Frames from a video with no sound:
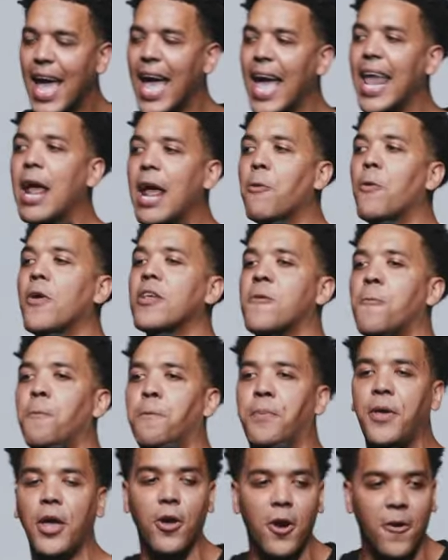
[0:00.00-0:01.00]
And it was
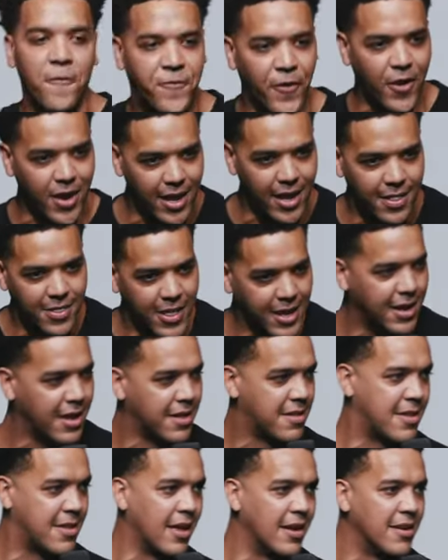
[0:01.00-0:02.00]
beautiful in the
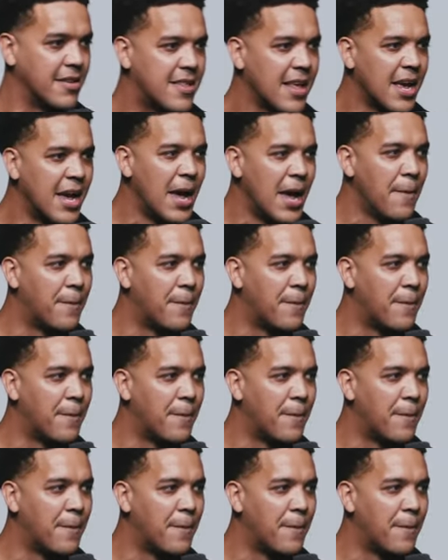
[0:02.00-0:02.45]
distance.